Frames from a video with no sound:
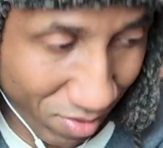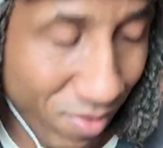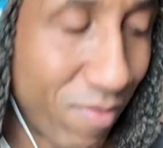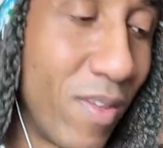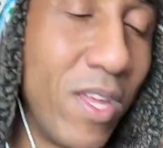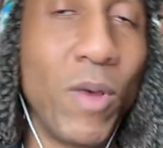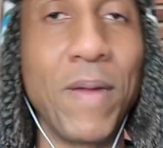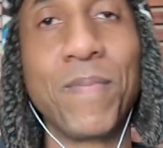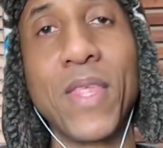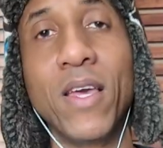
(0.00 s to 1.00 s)
Anyway,
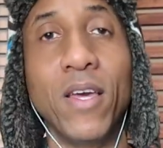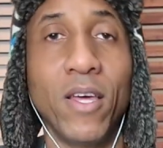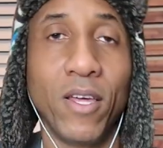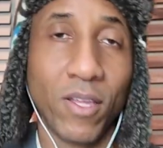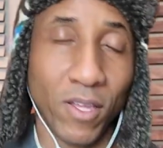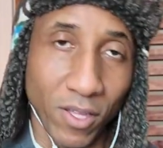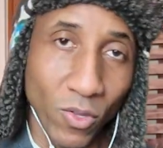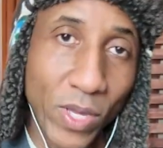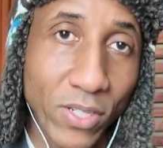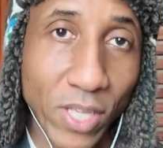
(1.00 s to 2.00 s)
you
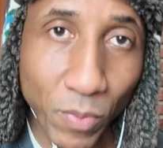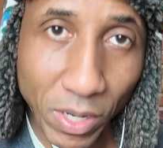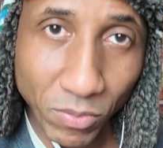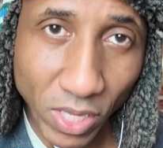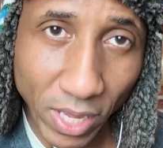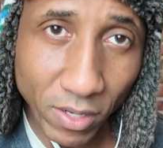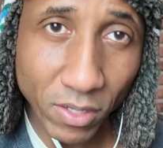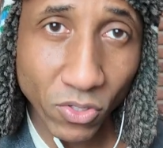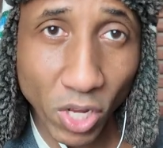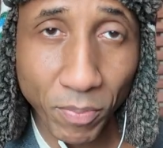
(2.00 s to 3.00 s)
guys get what I'm saying.
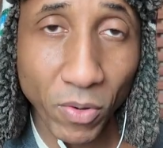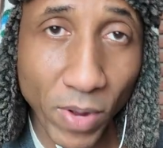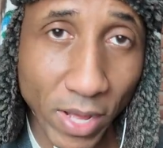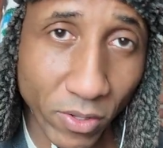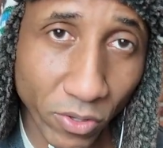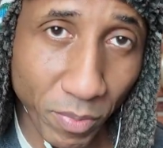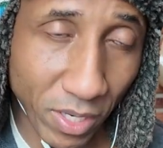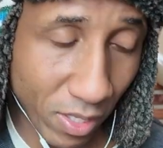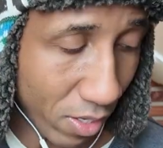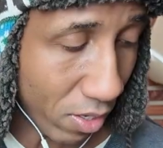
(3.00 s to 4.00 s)
Jumping around a little bit
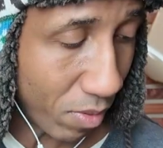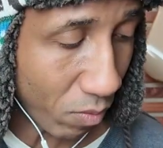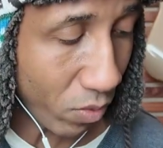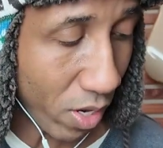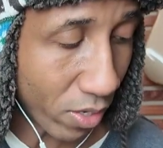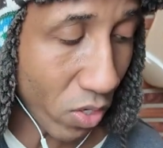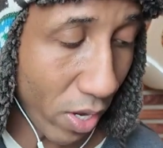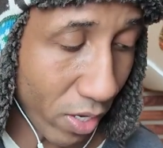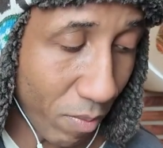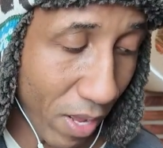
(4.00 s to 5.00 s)
here, but we are
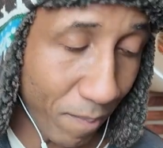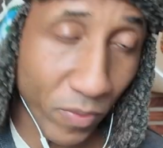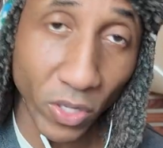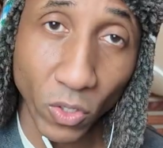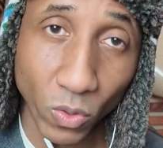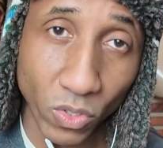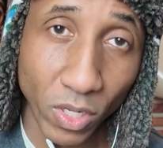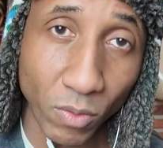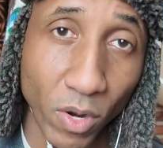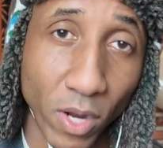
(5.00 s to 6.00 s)
talking about acoustic.
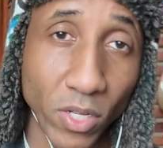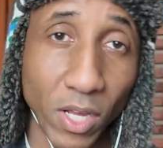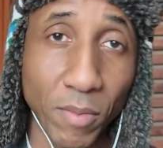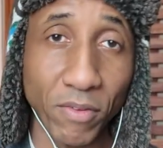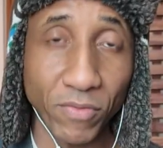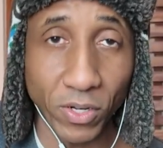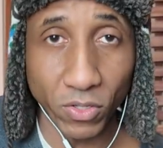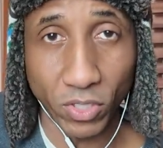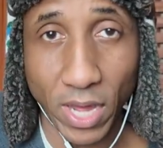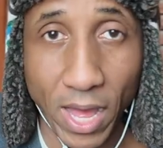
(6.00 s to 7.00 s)
We are talking about
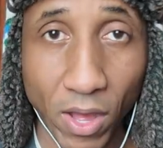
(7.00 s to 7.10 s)
fingerstyle.